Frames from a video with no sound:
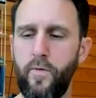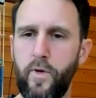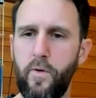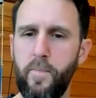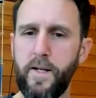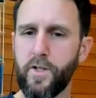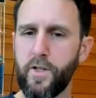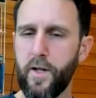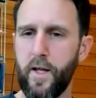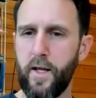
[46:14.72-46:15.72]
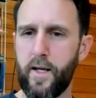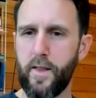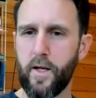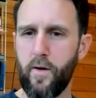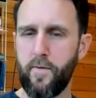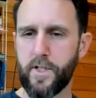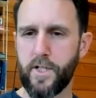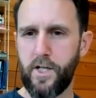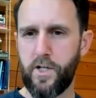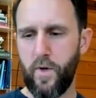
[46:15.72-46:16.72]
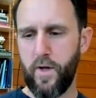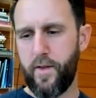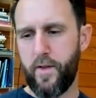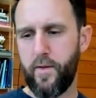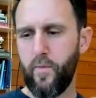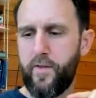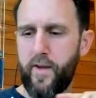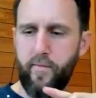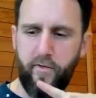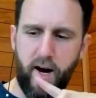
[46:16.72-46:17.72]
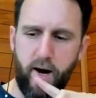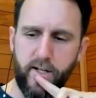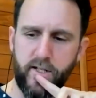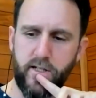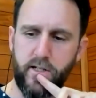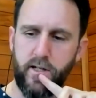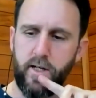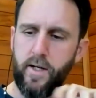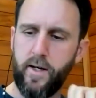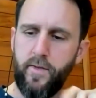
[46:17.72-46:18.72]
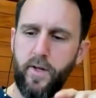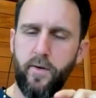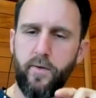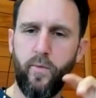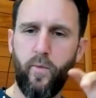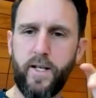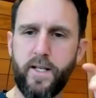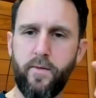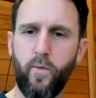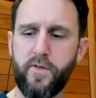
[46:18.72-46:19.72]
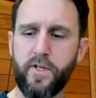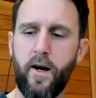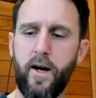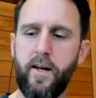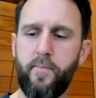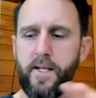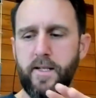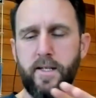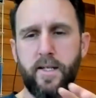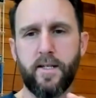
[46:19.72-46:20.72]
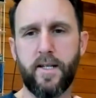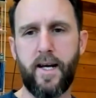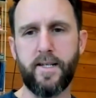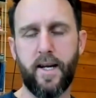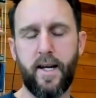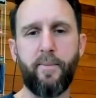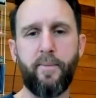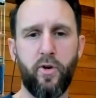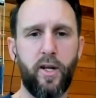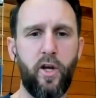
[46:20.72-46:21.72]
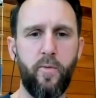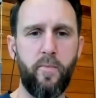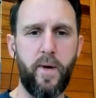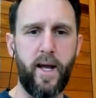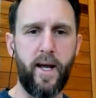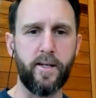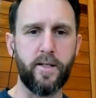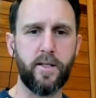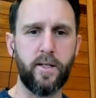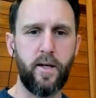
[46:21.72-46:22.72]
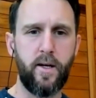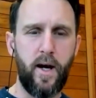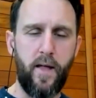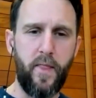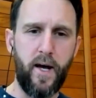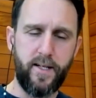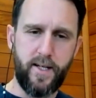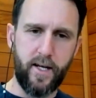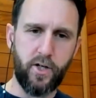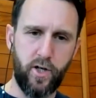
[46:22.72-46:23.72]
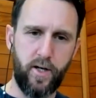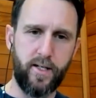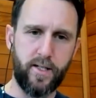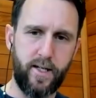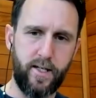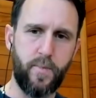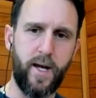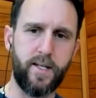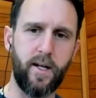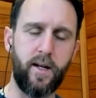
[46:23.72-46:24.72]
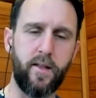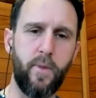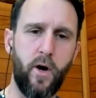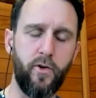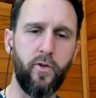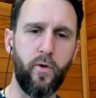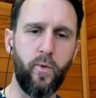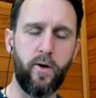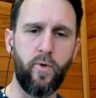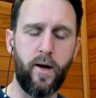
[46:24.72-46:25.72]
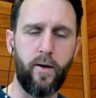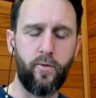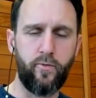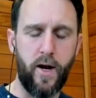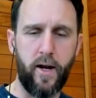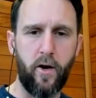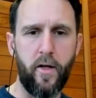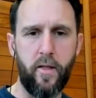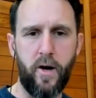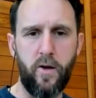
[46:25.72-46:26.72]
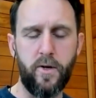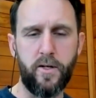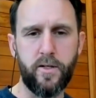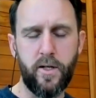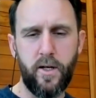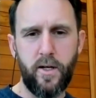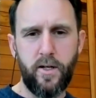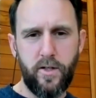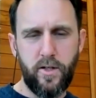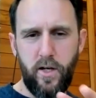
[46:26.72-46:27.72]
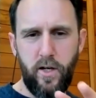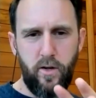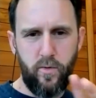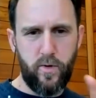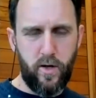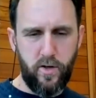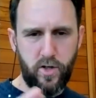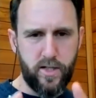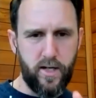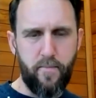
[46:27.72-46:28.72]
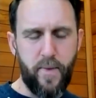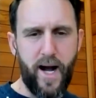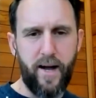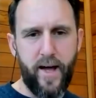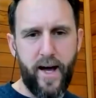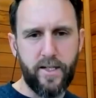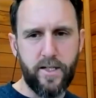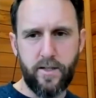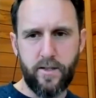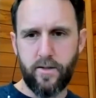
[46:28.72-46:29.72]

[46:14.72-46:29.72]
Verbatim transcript: you mentioned i think in the conversation with with tim ferriss that we we've tied business success to capturing human beings and that addiction is is basically the model that we're ru- running on at the moment can you can you just unpack that